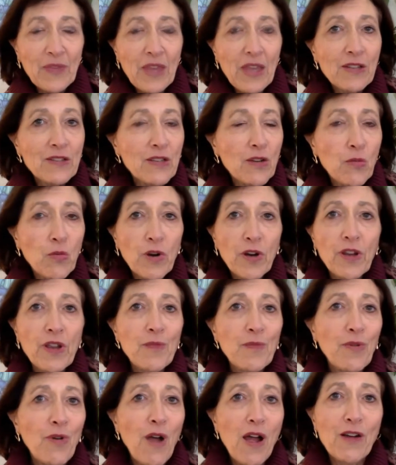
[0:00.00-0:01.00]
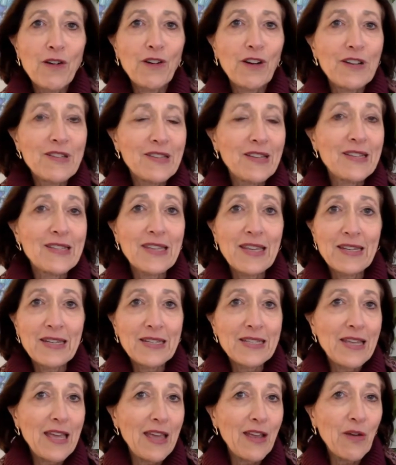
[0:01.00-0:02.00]
It's a work in progress. It's going
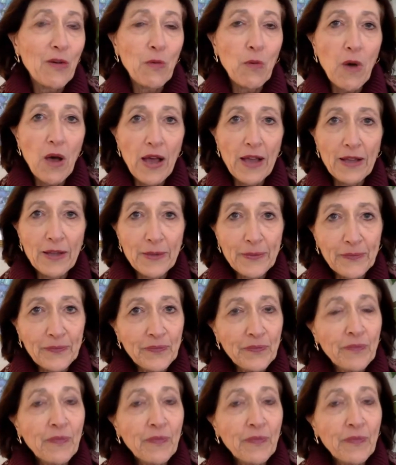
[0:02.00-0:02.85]
to take a while.